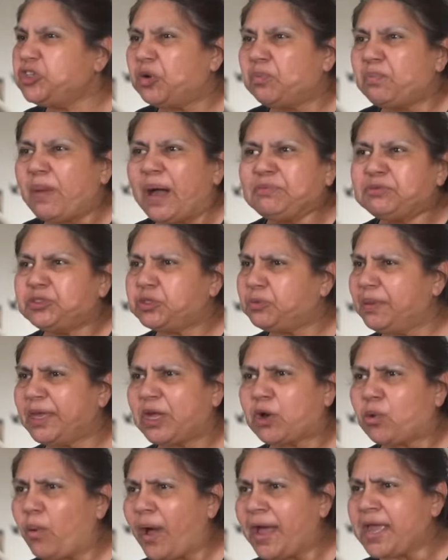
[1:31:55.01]
your mom to be
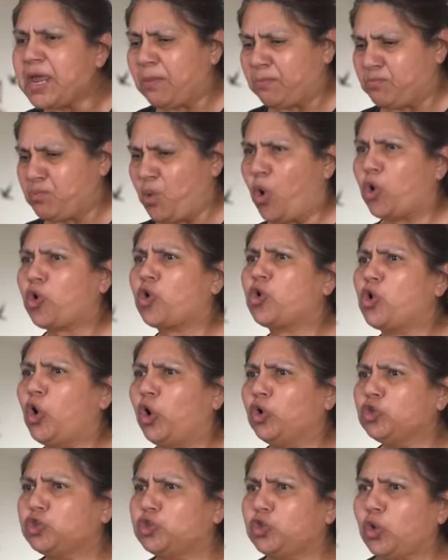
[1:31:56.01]
quiet,
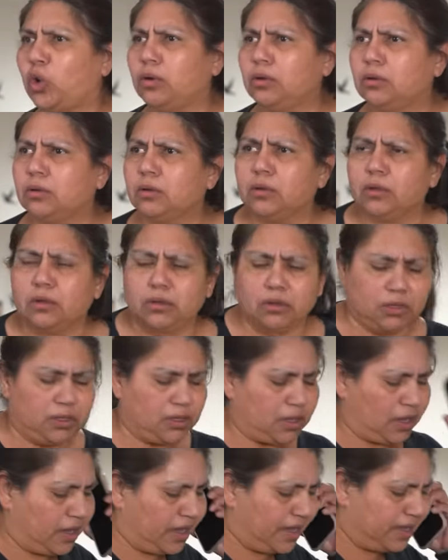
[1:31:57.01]
mocoso.
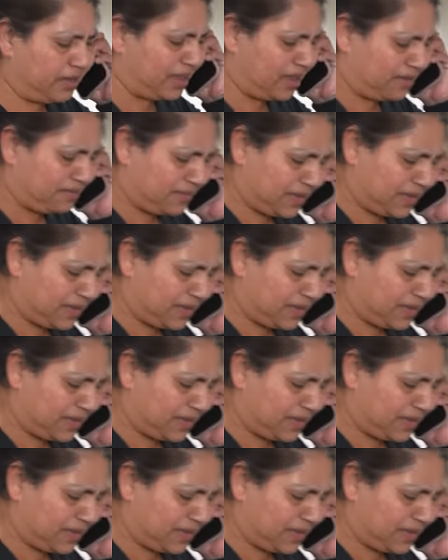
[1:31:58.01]
Ay, a